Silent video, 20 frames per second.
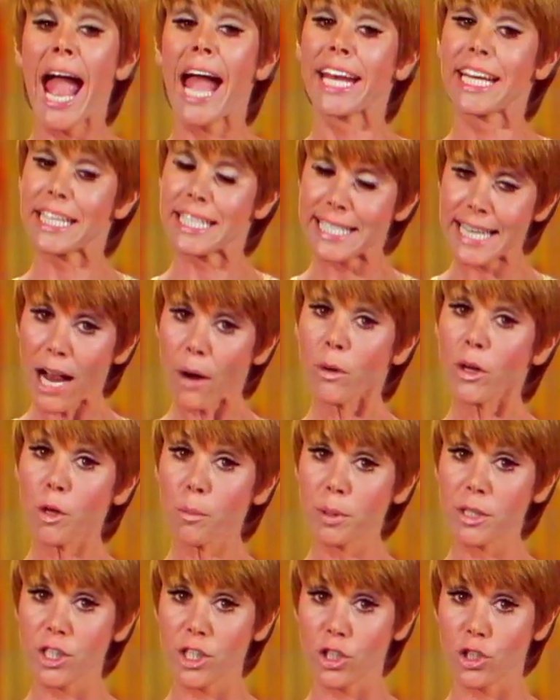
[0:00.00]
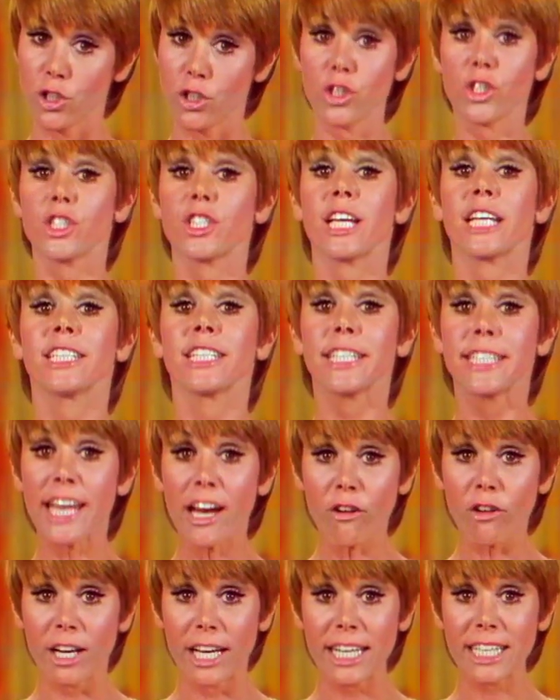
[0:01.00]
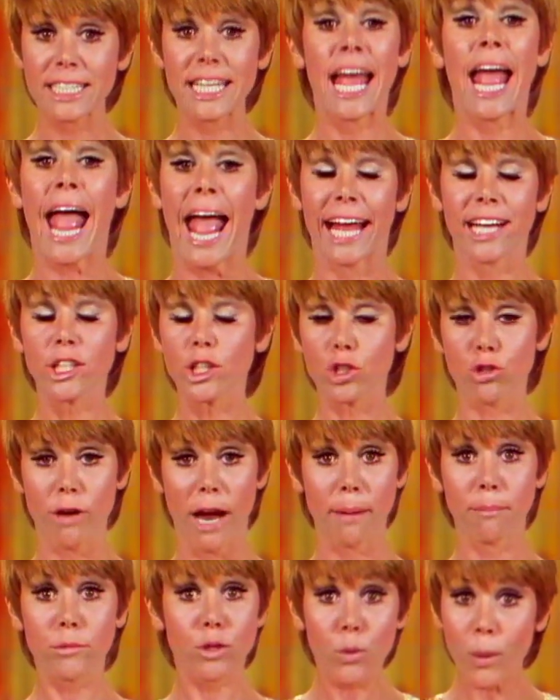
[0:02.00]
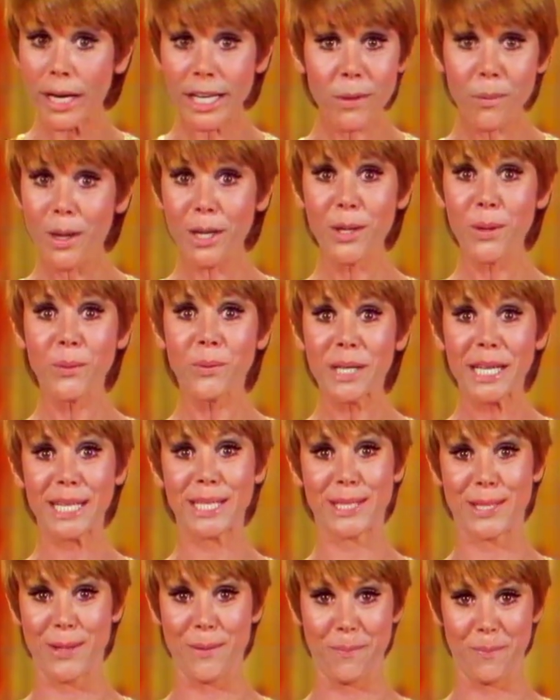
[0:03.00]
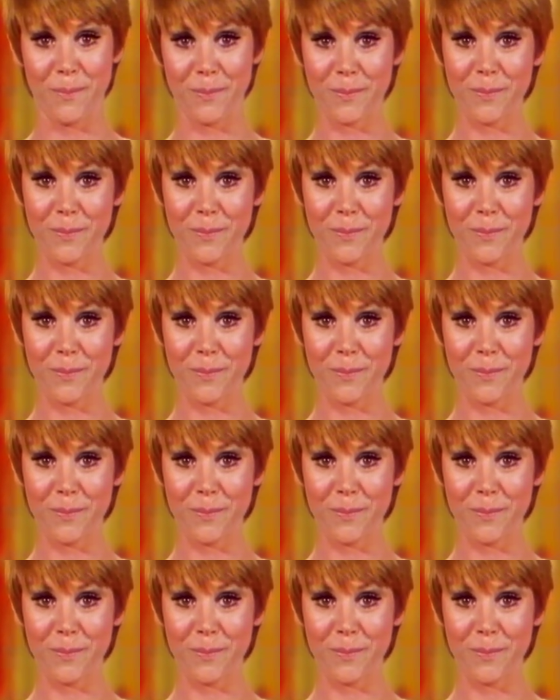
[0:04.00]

and is now in a position to send a derelict and a tramp to anyone who needs them.